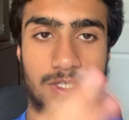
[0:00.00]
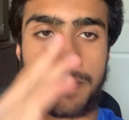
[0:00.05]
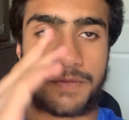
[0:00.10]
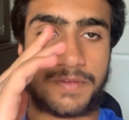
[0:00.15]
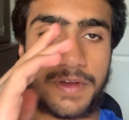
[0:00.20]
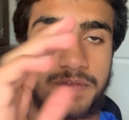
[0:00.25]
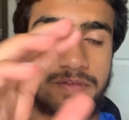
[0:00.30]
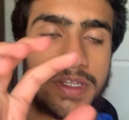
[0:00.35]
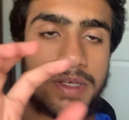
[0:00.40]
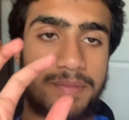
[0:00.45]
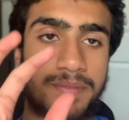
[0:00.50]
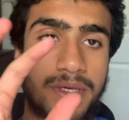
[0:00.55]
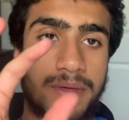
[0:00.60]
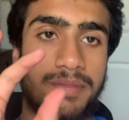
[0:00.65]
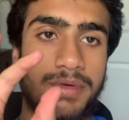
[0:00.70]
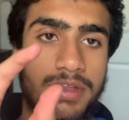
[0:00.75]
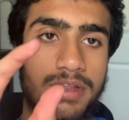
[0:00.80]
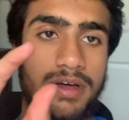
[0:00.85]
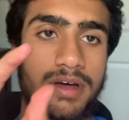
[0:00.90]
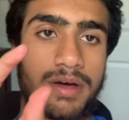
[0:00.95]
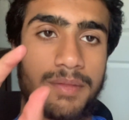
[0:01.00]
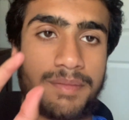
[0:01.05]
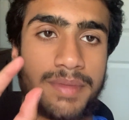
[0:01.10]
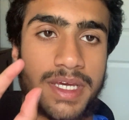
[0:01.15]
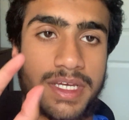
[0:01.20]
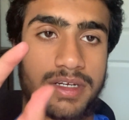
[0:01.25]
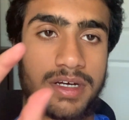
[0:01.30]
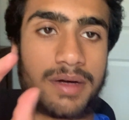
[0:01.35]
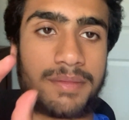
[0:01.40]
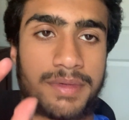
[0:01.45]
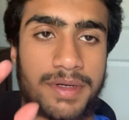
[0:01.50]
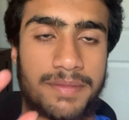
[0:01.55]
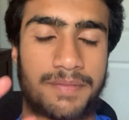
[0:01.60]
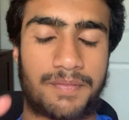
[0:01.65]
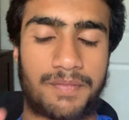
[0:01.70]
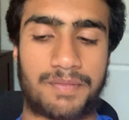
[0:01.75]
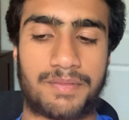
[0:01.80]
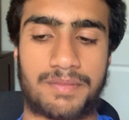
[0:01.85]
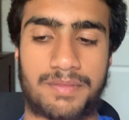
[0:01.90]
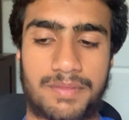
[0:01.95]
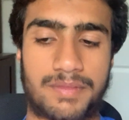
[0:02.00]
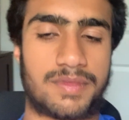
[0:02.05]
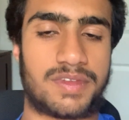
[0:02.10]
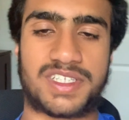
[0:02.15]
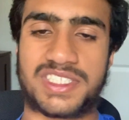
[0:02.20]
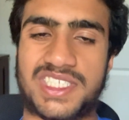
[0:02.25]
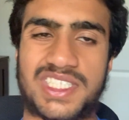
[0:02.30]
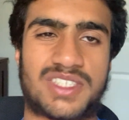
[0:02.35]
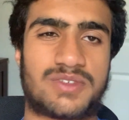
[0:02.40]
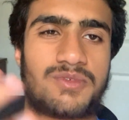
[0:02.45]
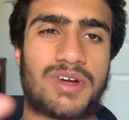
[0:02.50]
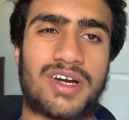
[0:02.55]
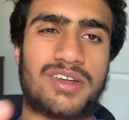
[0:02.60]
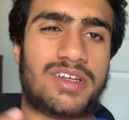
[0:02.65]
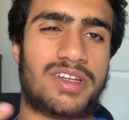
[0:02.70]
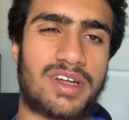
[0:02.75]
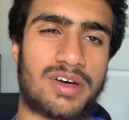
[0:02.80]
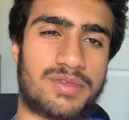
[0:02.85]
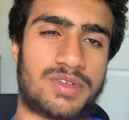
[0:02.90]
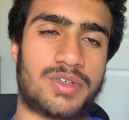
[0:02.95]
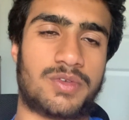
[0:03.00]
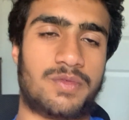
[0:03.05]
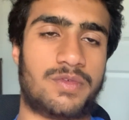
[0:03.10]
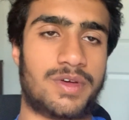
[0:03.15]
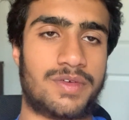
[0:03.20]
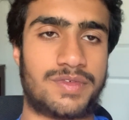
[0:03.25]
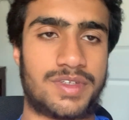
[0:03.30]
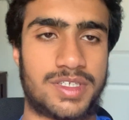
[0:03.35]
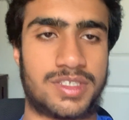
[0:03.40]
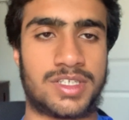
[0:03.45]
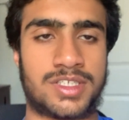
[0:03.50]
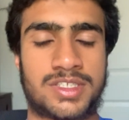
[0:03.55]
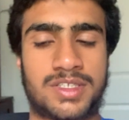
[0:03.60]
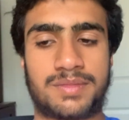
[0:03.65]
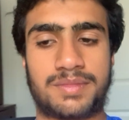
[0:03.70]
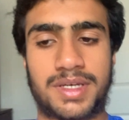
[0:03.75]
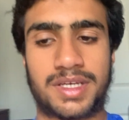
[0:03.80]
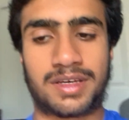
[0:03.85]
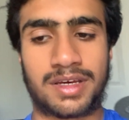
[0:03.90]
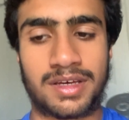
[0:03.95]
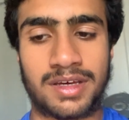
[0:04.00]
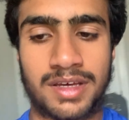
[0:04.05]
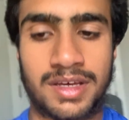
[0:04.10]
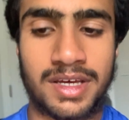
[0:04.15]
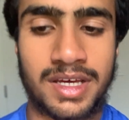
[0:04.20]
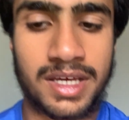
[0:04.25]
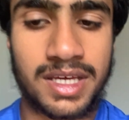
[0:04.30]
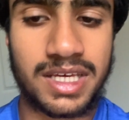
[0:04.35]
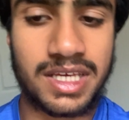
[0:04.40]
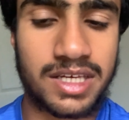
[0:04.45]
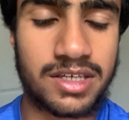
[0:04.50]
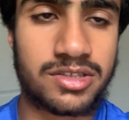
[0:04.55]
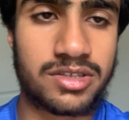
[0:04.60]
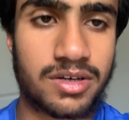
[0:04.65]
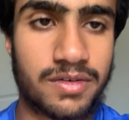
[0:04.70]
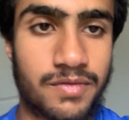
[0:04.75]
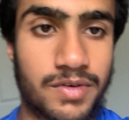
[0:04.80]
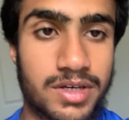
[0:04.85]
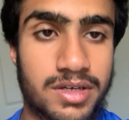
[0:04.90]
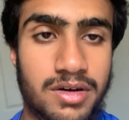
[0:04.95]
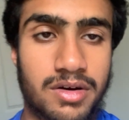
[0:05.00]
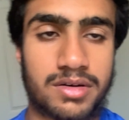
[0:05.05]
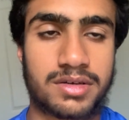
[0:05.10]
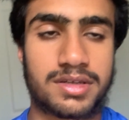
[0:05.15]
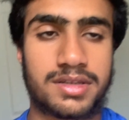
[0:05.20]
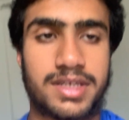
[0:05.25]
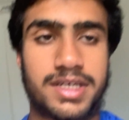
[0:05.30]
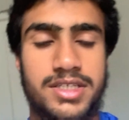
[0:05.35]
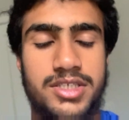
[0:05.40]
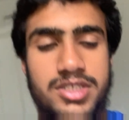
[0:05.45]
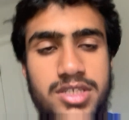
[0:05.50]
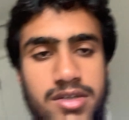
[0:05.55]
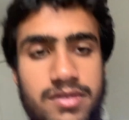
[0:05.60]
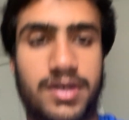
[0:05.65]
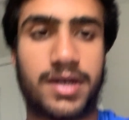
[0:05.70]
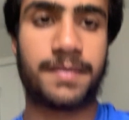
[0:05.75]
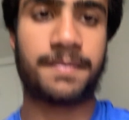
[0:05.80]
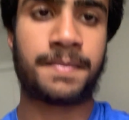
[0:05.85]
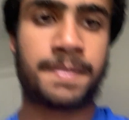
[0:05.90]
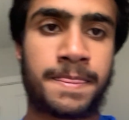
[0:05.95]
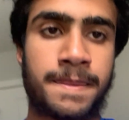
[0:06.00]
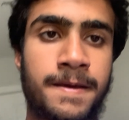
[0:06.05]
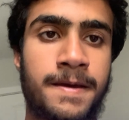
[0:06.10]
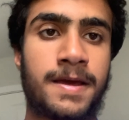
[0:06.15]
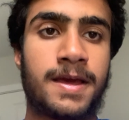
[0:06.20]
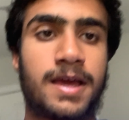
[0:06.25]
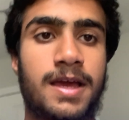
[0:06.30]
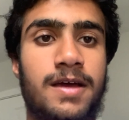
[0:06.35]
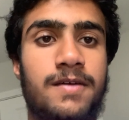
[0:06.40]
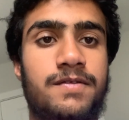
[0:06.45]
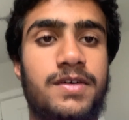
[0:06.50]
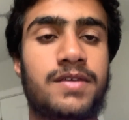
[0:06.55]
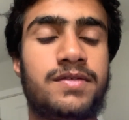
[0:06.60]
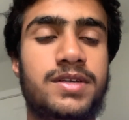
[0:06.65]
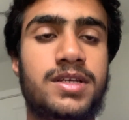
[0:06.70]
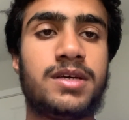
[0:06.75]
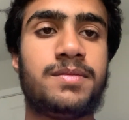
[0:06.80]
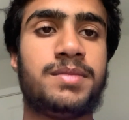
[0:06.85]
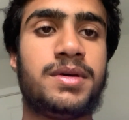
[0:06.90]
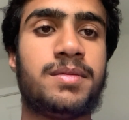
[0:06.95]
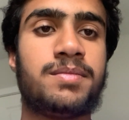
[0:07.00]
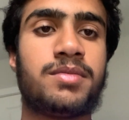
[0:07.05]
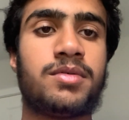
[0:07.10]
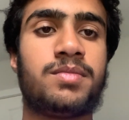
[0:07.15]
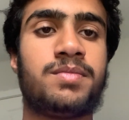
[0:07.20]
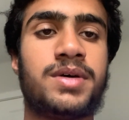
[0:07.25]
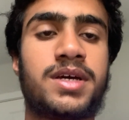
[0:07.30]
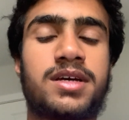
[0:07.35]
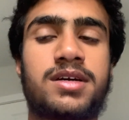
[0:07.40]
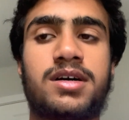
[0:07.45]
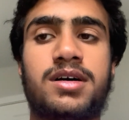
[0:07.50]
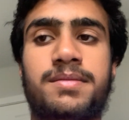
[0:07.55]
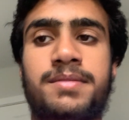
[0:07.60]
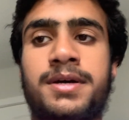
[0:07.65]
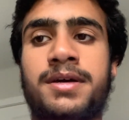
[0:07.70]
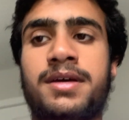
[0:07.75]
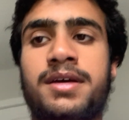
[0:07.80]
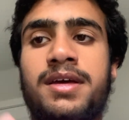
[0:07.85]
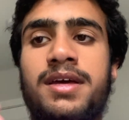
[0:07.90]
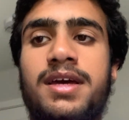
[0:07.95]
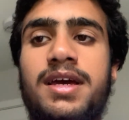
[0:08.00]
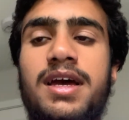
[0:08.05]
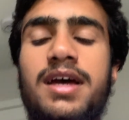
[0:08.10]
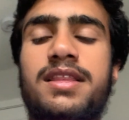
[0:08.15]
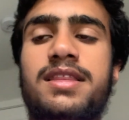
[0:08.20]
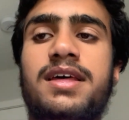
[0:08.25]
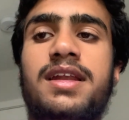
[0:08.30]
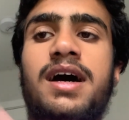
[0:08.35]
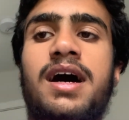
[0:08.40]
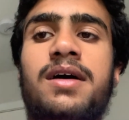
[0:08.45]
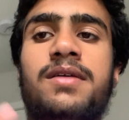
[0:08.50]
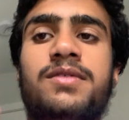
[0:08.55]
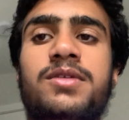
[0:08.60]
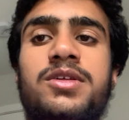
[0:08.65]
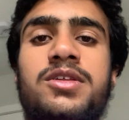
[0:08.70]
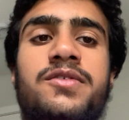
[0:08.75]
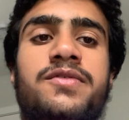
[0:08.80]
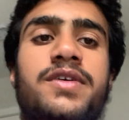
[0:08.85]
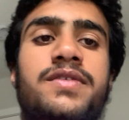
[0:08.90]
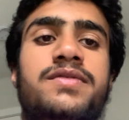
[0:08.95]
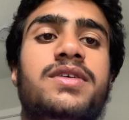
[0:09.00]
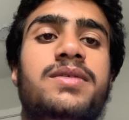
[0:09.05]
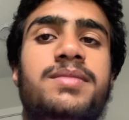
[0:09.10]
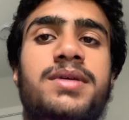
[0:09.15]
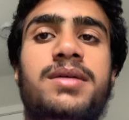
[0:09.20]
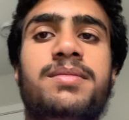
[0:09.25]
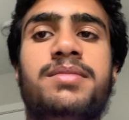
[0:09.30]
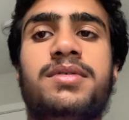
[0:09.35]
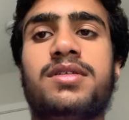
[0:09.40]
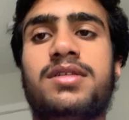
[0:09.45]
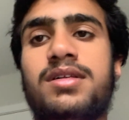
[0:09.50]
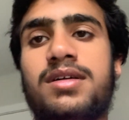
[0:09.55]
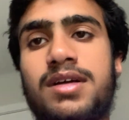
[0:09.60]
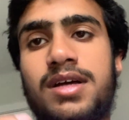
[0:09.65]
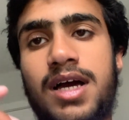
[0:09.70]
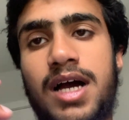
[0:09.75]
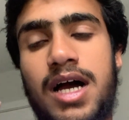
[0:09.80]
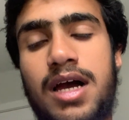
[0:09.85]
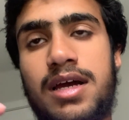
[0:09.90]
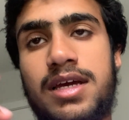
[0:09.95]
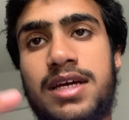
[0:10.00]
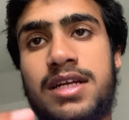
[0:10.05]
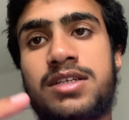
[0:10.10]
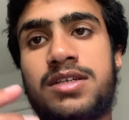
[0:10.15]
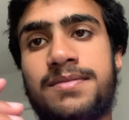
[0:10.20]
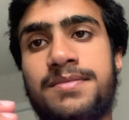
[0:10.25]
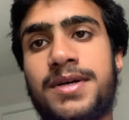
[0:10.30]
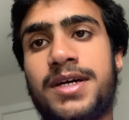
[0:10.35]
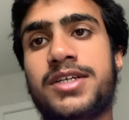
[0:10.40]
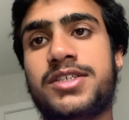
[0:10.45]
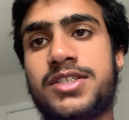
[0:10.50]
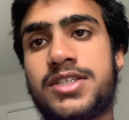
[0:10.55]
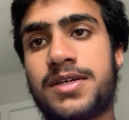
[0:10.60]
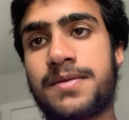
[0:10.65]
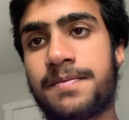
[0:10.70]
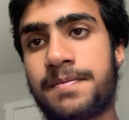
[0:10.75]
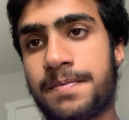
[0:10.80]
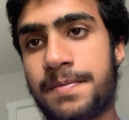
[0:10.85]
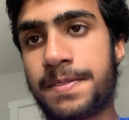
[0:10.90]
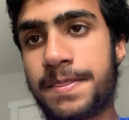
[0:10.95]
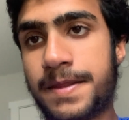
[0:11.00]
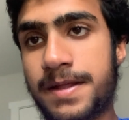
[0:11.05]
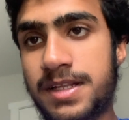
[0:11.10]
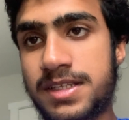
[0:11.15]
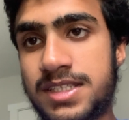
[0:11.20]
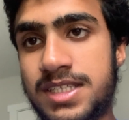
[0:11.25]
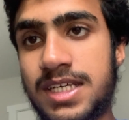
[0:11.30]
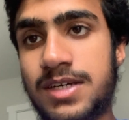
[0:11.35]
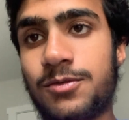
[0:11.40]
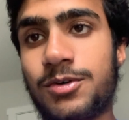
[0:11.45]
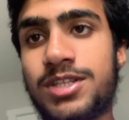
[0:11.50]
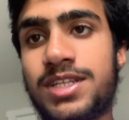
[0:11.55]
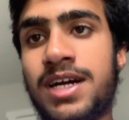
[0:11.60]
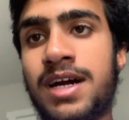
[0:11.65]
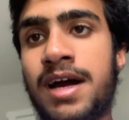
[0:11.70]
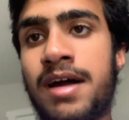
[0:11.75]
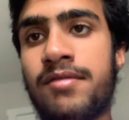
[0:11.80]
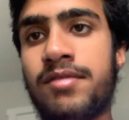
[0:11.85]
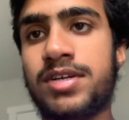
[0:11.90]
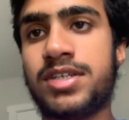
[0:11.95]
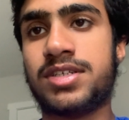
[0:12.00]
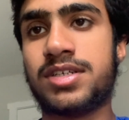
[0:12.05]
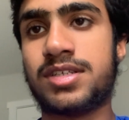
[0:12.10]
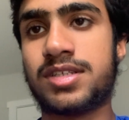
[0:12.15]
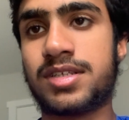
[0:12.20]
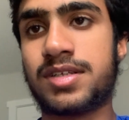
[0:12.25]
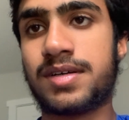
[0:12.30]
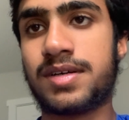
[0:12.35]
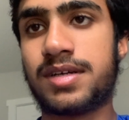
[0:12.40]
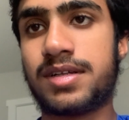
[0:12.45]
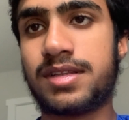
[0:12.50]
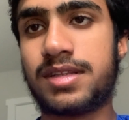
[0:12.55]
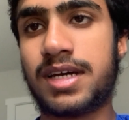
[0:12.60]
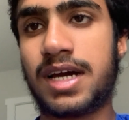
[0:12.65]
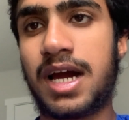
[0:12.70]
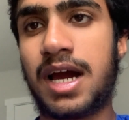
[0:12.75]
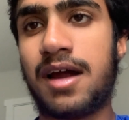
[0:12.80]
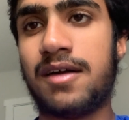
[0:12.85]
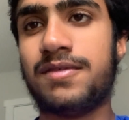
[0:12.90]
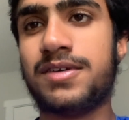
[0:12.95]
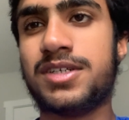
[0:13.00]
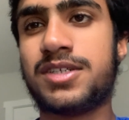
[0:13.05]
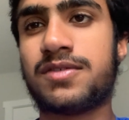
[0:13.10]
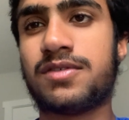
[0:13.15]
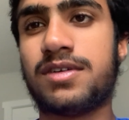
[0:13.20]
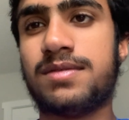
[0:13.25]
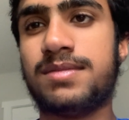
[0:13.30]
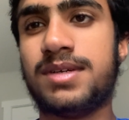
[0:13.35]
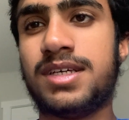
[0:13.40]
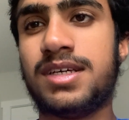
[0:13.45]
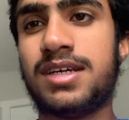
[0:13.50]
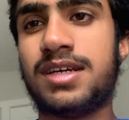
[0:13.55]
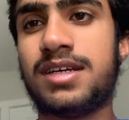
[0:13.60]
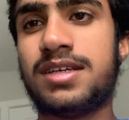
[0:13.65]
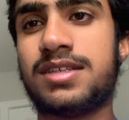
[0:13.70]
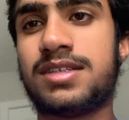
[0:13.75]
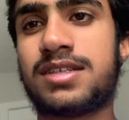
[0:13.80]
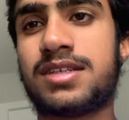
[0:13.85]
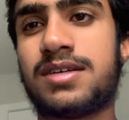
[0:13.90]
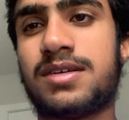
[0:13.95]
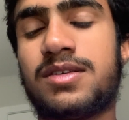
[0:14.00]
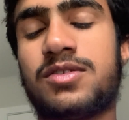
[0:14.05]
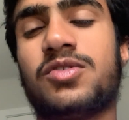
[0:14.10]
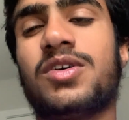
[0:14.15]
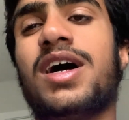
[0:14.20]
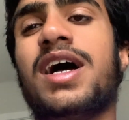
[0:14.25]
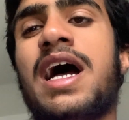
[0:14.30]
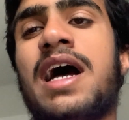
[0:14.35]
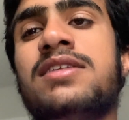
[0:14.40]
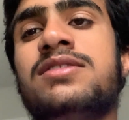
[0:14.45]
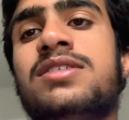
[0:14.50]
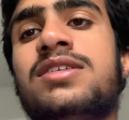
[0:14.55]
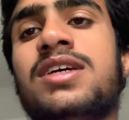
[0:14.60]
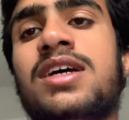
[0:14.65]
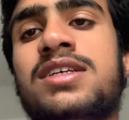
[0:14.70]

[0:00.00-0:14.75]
50 people pick up. Let's just round it out to 50 just to make it easier for calculation, right? 50 people pick up, and then out of those 50 people I get to pitch. Let's see what the average is. The average for me is, so I had a